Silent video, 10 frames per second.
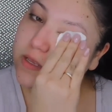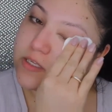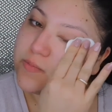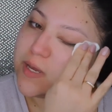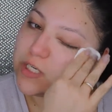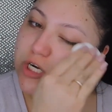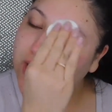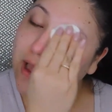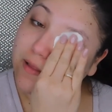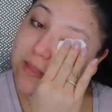
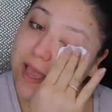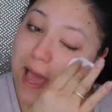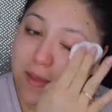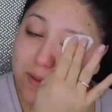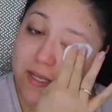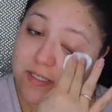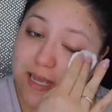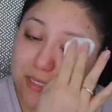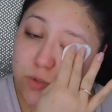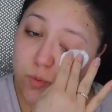Especially on the eye because
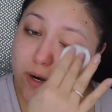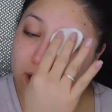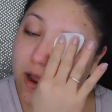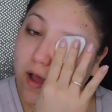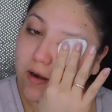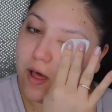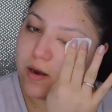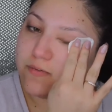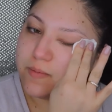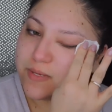that's where a
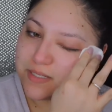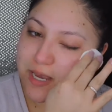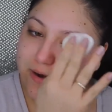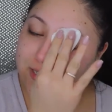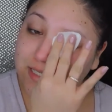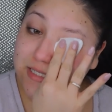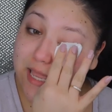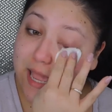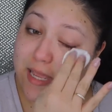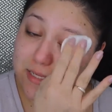lot of the mascara
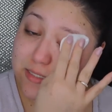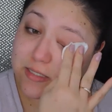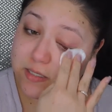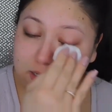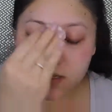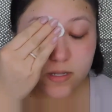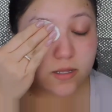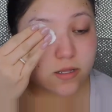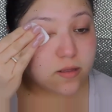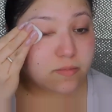stays.
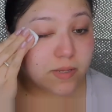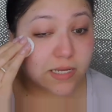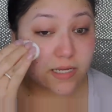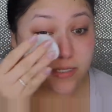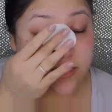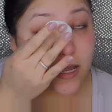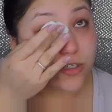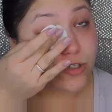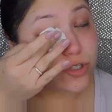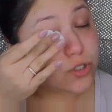Because I
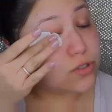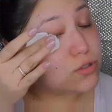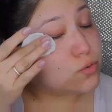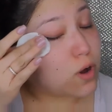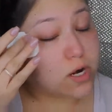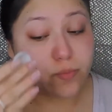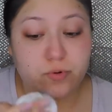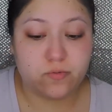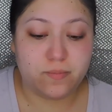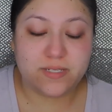do use
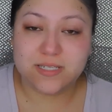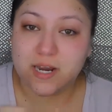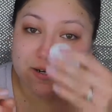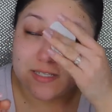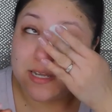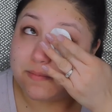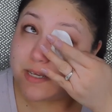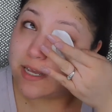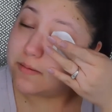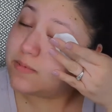waterproof mascara
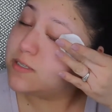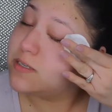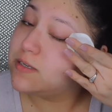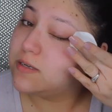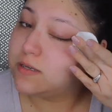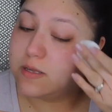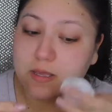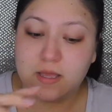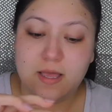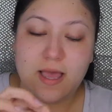sometimes.
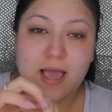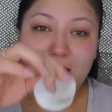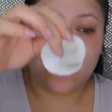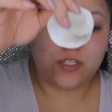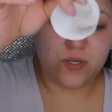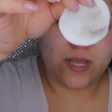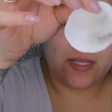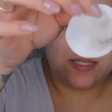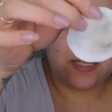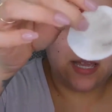And as you
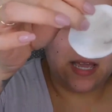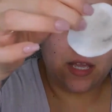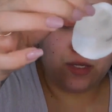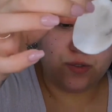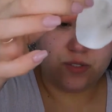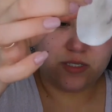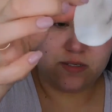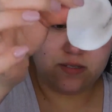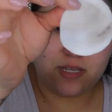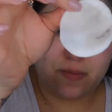can see, you
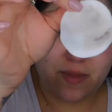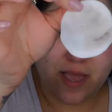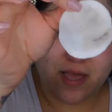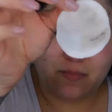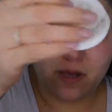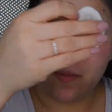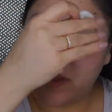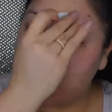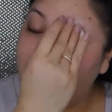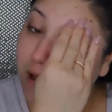still see makeup
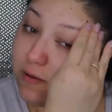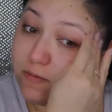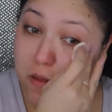coming off.